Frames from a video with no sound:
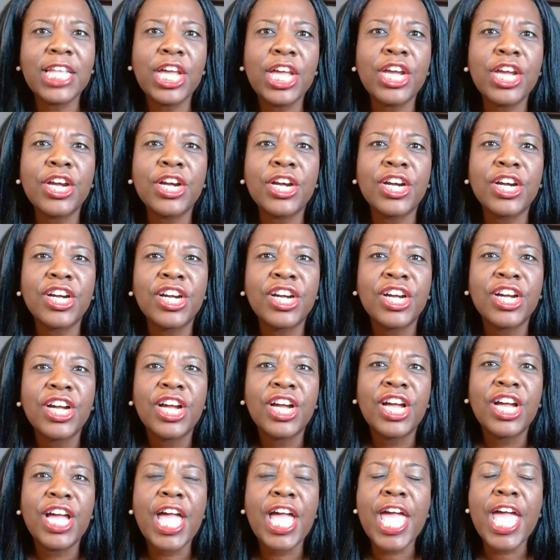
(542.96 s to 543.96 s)
there
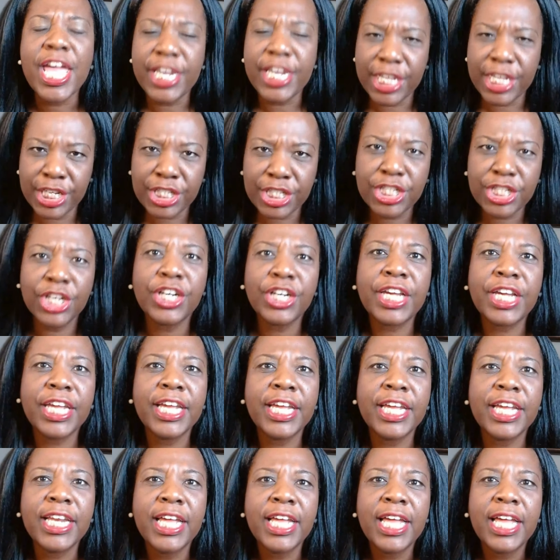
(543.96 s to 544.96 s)
and he took
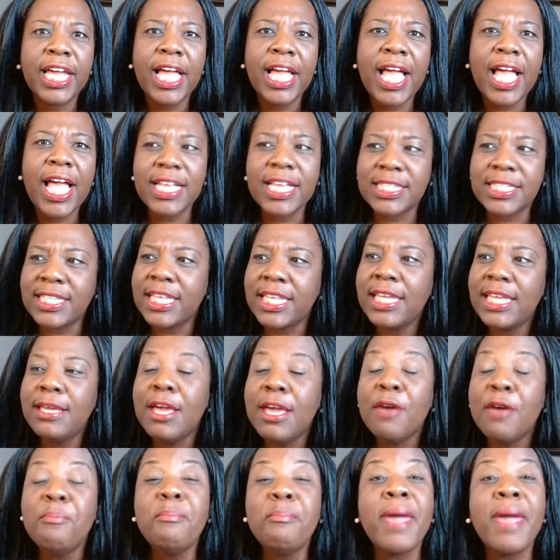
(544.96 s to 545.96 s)
it as
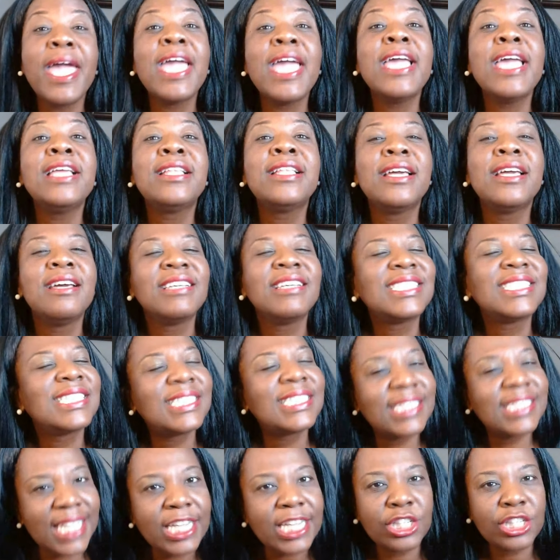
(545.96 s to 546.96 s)
he made
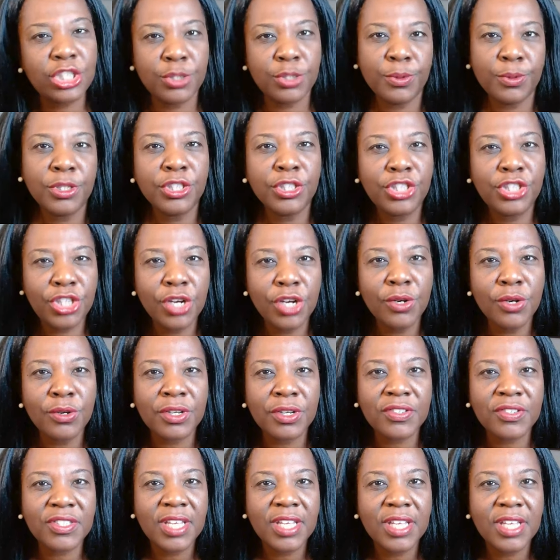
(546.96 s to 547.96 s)
sexual
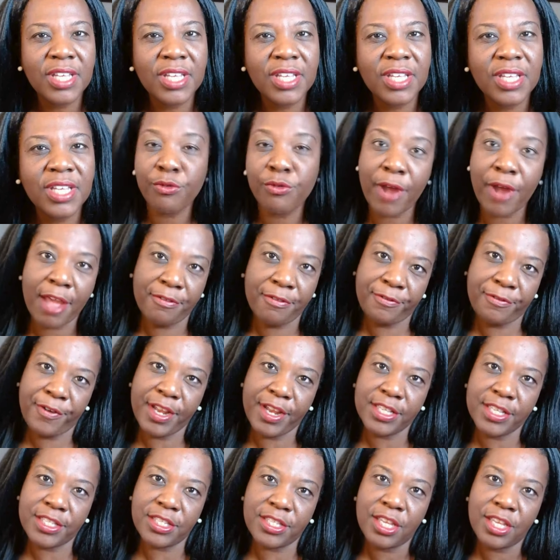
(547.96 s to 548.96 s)
jokes in
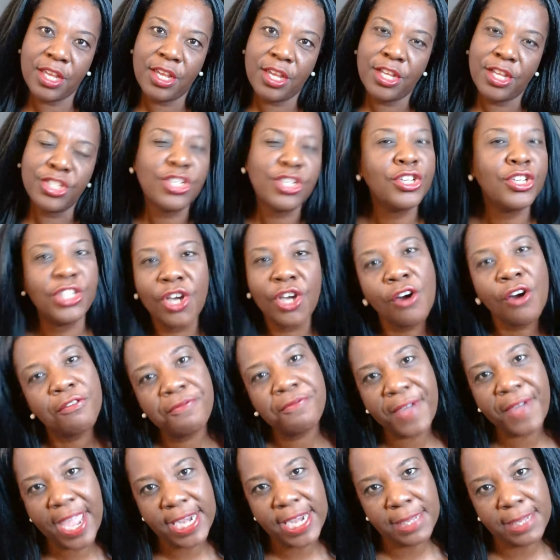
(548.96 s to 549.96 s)
reference to your
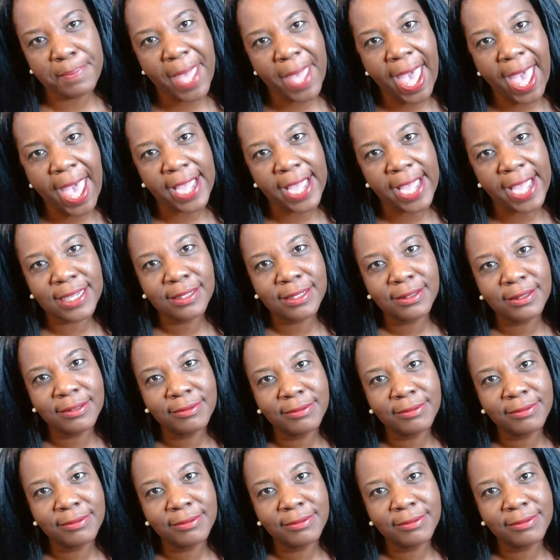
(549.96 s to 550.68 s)
fanny pack.